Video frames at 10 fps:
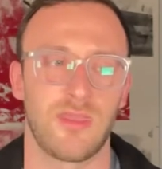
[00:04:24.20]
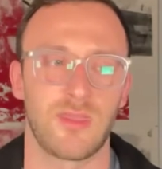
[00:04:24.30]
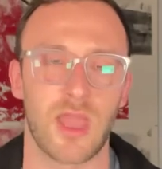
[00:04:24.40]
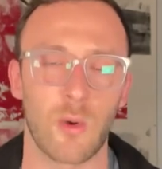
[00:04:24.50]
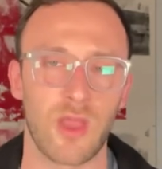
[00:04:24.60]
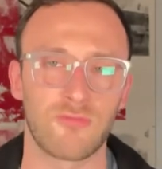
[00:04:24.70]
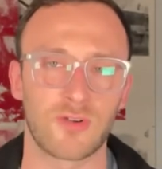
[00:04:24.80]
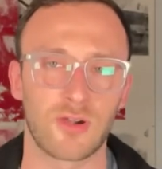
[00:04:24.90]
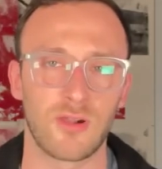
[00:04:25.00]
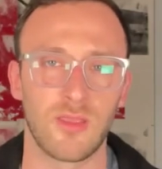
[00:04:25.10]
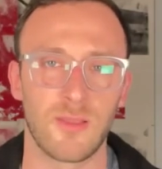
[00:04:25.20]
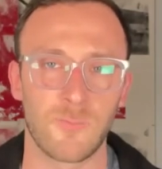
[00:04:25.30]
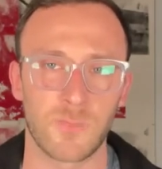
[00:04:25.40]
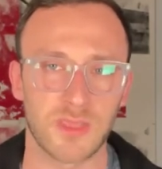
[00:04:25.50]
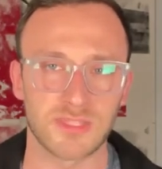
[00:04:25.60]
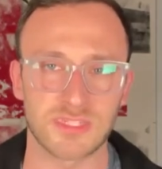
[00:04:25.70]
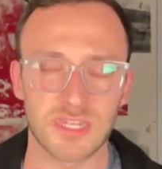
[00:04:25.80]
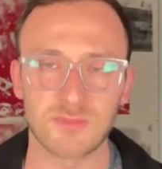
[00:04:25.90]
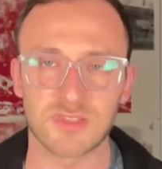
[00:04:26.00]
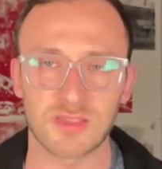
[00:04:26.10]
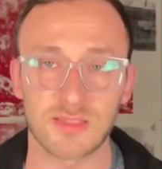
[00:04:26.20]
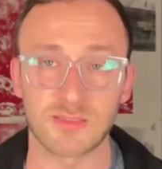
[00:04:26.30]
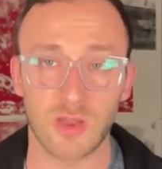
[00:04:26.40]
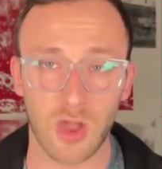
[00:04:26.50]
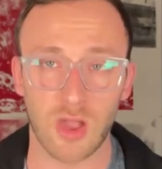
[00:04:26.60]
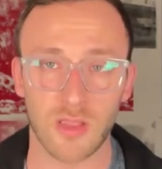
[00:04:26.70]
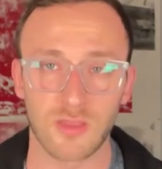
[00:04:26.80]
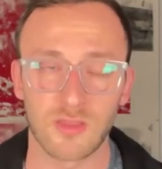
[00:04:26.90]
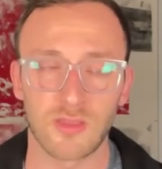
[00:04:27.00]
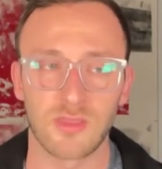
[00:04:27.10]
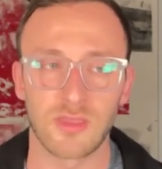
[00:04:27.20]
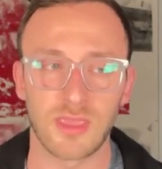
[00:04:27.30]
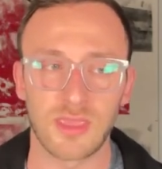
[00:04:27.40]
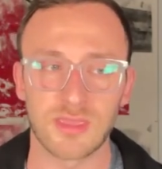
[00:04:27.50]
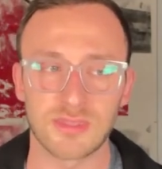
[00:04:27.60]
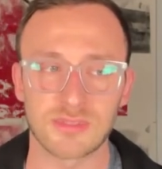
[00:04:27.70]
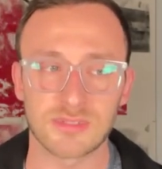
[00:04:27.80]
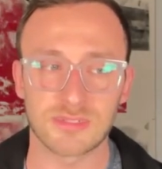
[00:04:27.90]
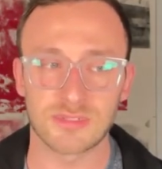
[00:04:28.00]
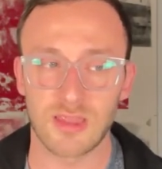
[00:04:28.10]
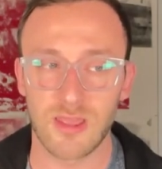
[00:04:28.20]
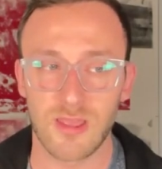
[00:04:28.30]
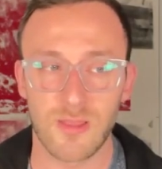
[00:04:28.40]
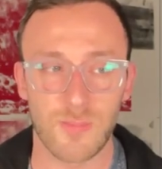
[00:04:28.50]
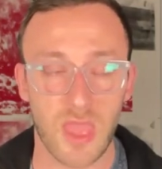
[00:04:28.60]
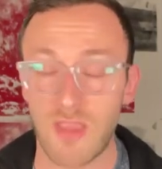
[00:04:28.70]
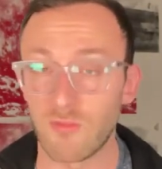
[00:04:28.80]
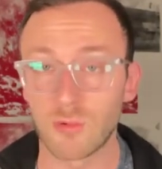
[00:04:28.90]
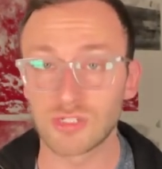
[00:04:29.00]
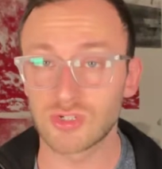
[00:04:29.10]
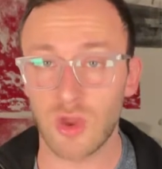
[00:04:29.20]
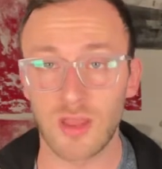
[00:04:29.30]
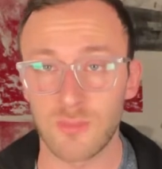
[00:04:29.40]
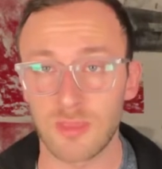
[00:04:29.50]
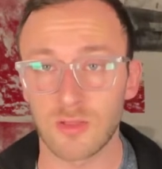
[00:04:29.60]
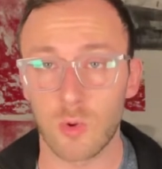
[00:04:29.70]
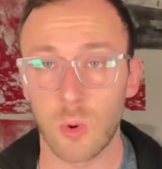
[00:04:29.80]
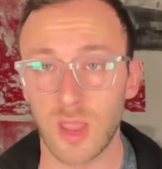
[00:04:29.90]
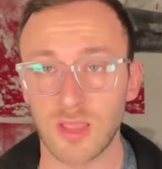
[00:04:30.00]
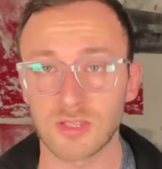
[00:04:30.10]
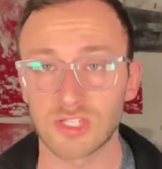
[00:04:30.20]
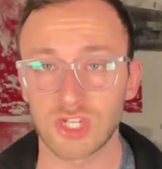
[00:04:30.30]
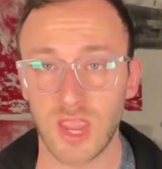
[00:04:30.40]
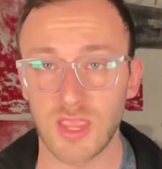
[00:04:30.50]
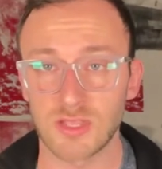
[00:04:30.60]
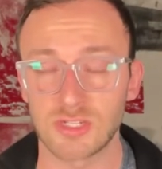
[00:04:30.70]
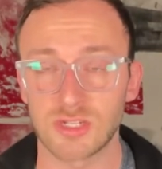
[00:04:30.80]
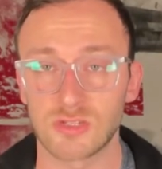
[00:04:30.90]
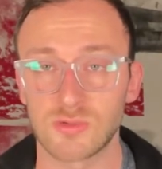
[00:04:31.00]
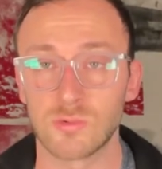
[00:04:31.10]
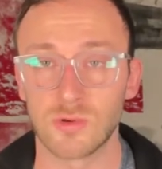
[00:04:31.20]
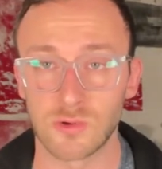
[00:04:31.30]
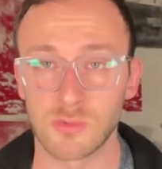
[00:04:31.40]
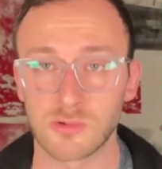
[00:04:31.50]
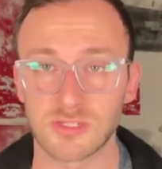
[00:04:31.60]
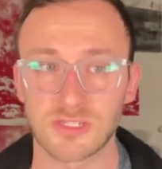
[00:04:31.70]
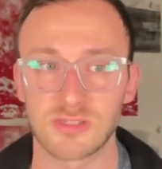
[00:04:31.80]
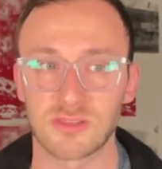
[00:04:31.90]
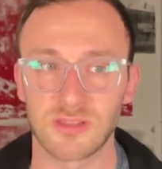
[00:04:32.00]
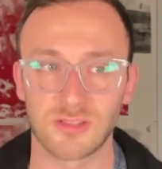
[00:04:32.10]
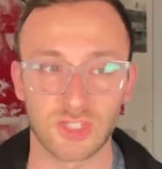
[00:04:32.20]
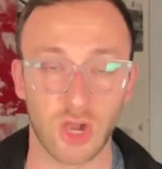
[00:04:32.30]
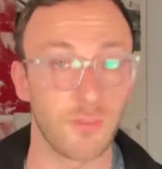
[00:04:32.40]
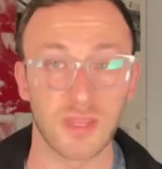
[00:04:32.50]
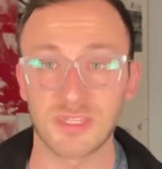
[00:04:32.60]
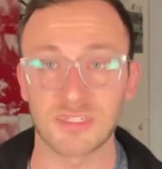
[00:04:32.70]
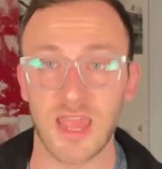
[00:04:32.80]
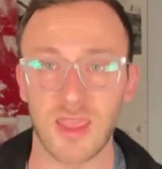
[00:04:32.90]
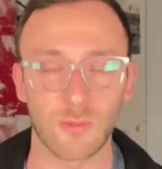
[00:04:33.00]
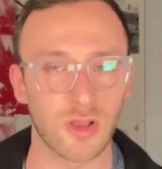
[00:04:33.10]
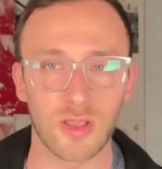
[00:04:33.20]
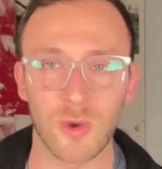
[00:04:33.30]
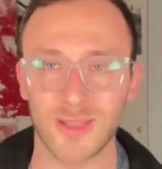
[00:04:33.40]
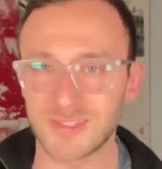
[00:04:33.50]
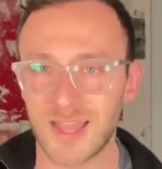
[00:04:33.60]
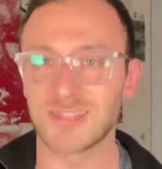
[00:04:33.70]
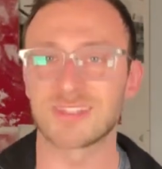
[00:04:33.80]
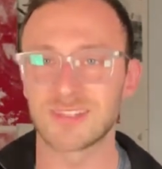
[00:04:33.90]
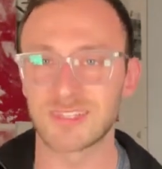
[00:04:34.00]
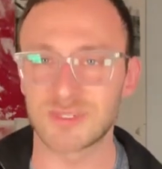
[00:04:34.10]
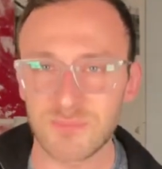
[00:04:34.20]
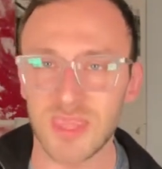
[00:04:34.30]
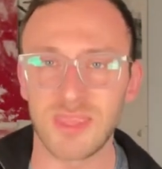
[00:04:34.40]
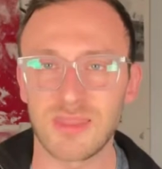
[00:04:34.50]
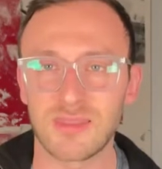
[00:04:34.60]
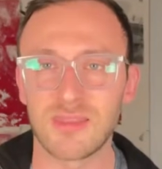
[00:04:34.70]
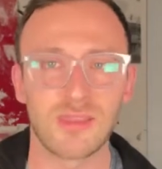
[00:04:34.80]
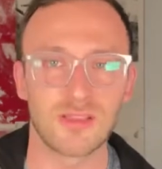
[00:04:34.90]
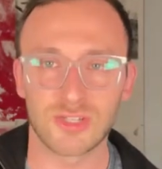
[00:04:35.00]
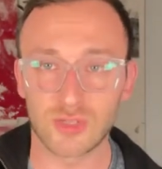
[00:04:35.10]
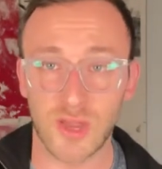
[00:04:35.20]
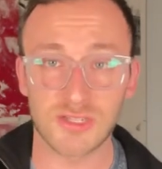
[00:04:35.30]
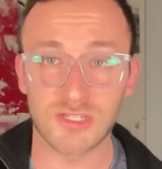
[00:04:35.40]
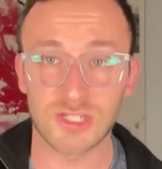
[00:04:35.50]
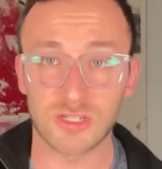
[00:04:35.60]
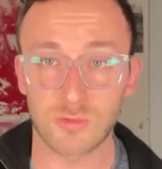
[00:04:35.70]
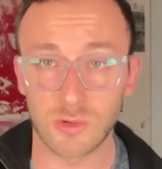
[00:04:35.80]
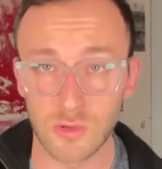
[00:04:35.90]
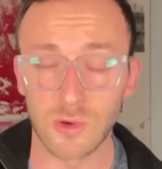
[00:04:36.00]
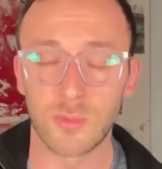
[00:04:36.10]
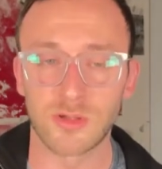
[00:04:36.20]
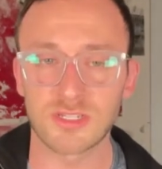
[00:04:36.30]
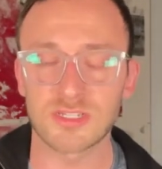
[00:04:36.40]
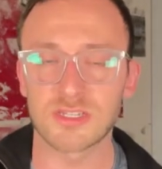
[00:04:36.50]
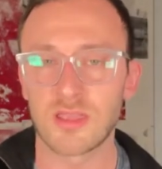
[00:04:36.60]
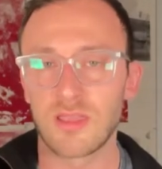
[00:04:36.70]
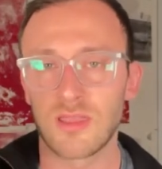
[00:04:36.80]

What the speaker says: However, it seems that the talk is everyone's trying to make a quick change to renewables. Germany saying we're going to go at Tesla speed to transition to renewables.